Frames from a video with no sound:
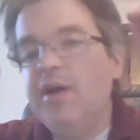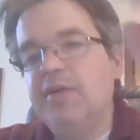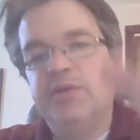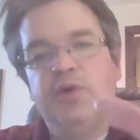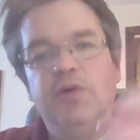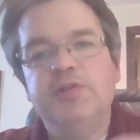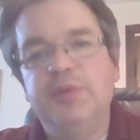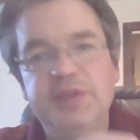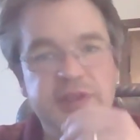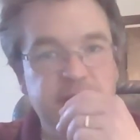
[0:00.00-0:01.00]
Of course,
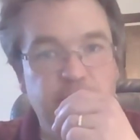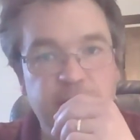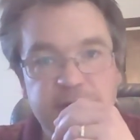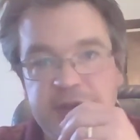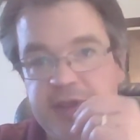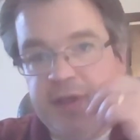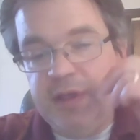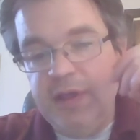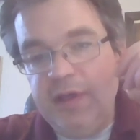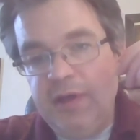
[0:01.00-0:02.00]
we see Wilson
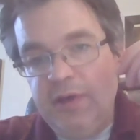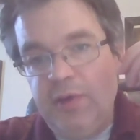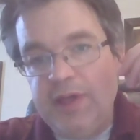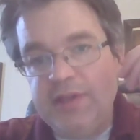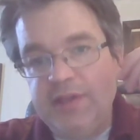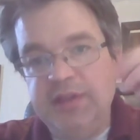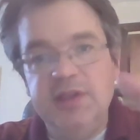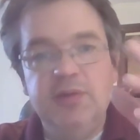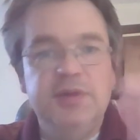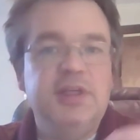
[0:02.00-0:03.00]
who has to
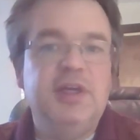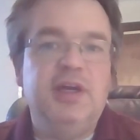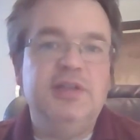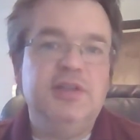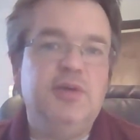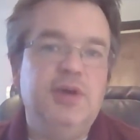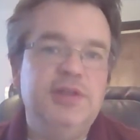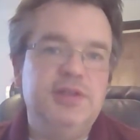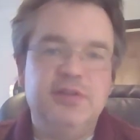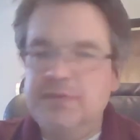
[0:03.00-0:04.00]
deal with the
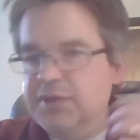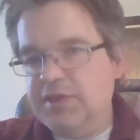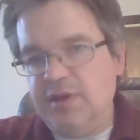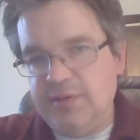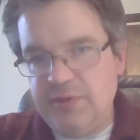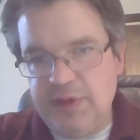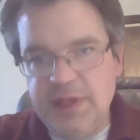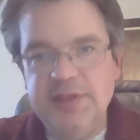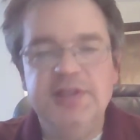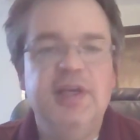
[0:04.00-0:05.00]
consequences of discovering
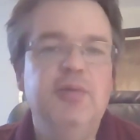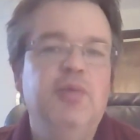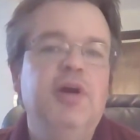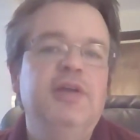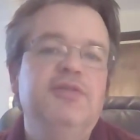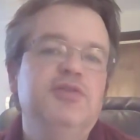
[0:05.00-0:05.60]
his dead wife,